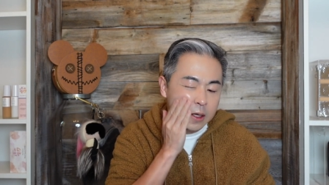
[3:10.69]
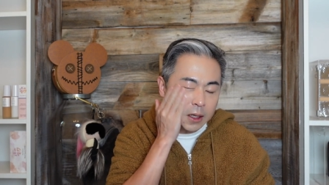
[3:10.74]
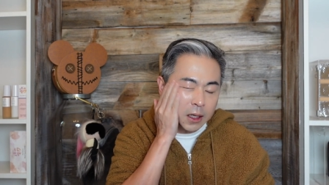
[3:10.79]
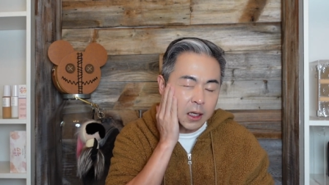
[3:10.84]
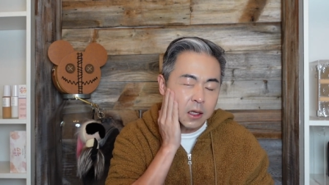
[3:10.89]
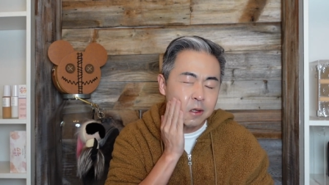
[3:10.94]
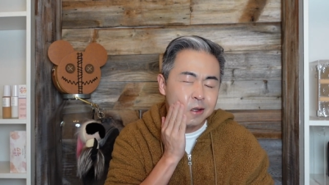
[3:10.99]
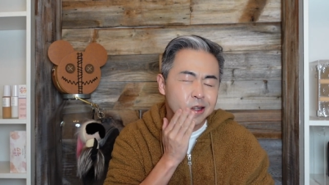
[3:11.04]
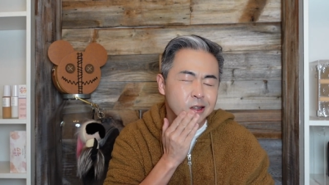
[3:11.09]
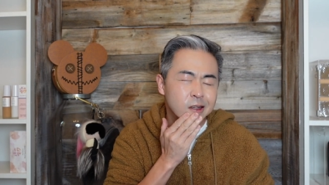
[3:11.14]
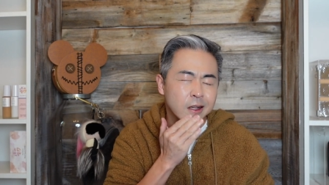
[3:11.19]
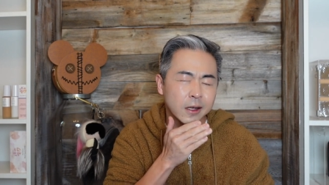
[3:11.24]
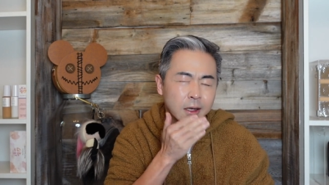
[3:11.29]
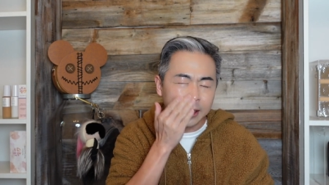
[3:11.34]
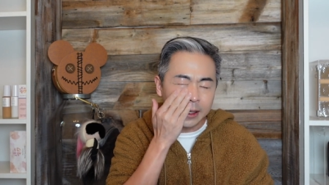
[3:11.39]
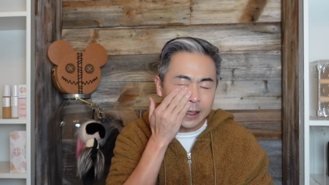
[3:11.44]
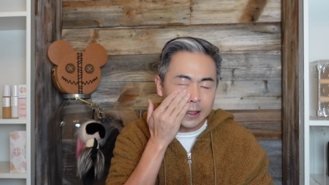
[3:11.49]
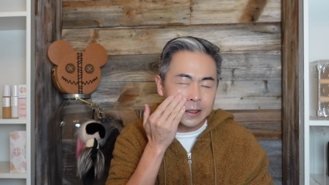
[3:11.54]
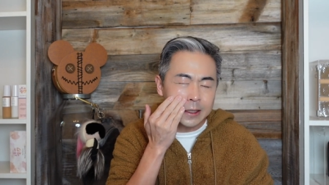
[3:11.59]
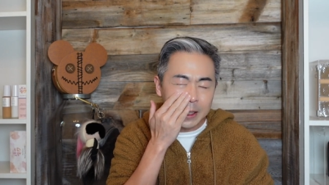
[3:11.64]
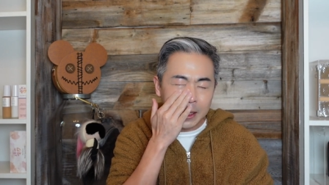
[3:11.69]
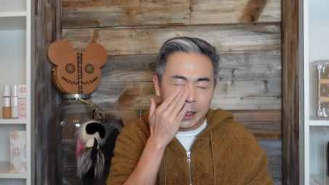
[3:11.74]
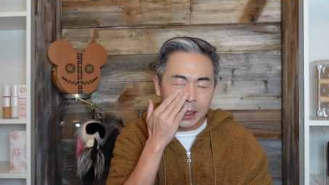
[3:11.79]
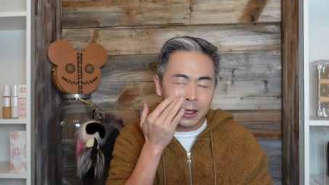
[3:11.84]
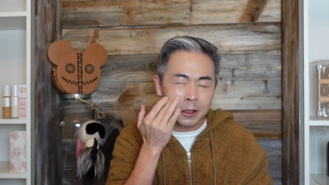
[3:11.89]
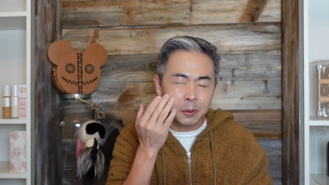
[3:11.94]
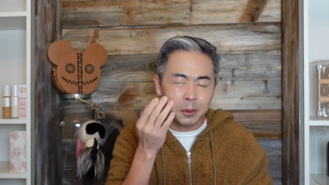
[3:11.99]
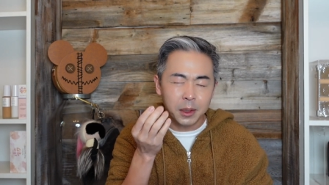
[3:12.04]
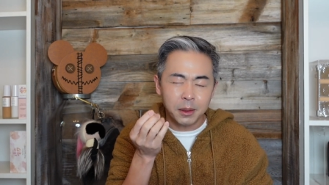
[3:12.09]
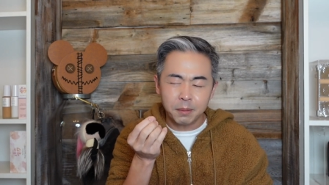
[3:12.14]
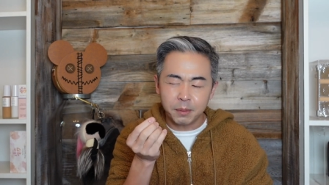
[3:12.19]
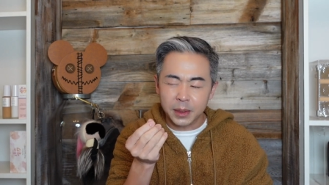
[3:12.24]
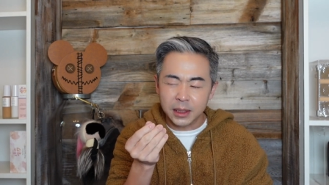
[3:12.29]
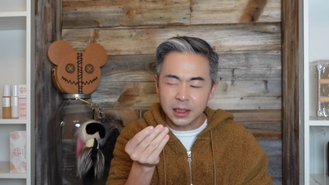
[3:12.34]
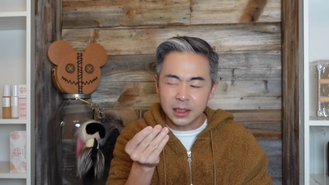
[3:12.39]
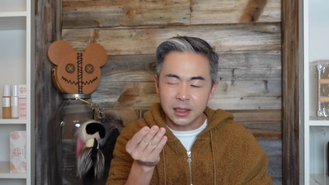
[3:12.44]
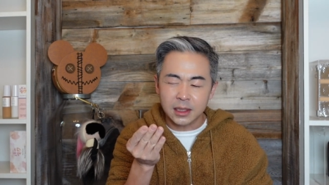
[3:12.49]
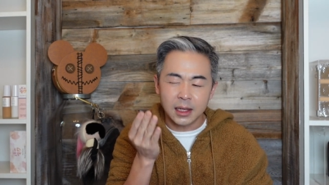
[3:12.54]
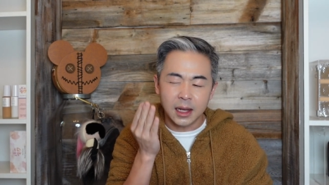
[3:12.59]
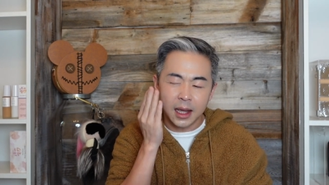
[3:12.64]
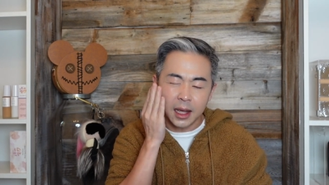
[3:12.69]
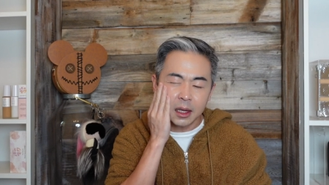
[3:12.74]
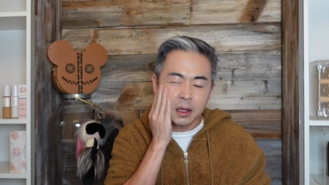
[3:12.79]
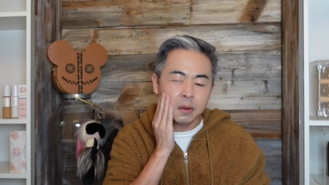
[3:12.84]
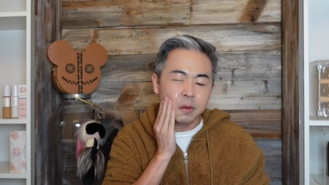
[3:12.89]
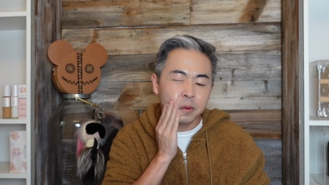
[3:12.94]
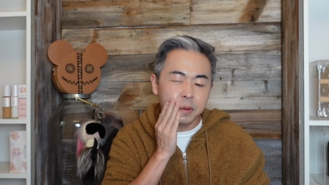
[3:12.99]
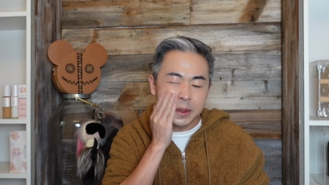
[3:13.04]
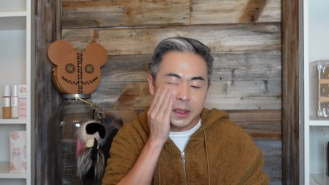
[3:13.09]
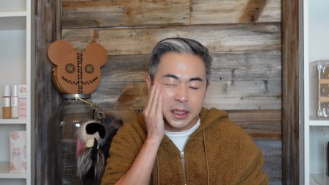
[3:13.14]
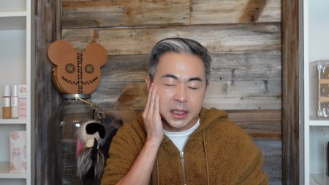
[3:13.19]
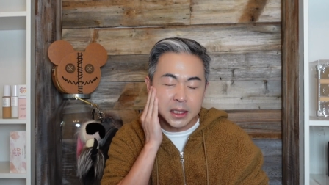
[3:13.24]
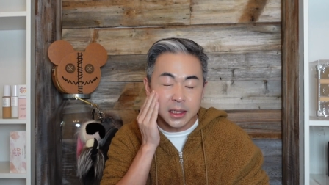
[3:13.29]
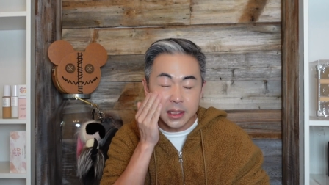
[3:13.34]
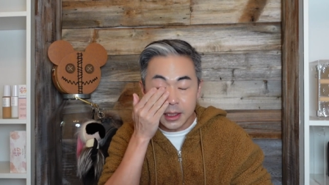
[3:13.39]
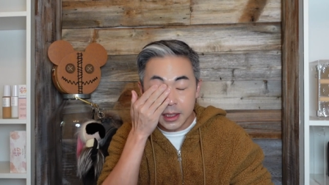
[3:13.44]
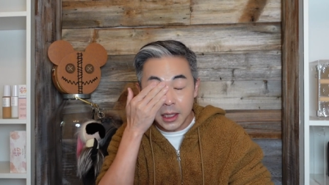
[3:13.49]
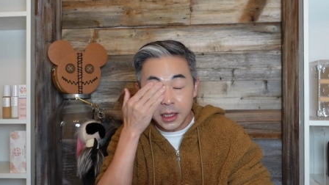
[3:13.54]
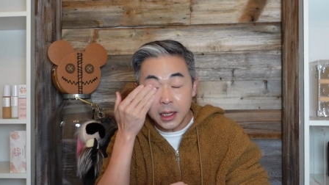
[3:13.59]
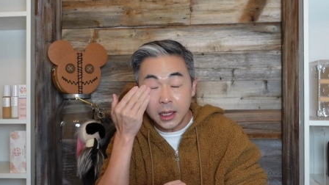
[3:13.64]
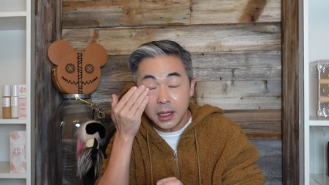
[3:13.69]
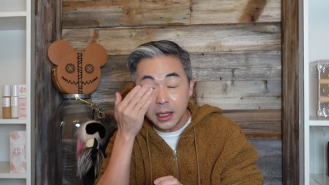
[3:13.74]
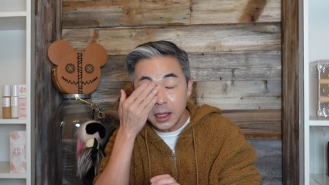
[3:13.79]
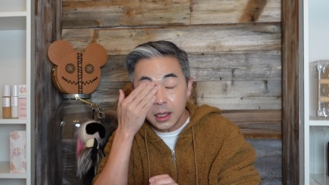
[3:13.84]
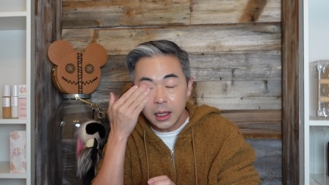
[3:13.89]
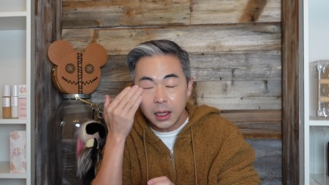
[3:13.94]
Interesting. It's a liquid, but it's not greasy,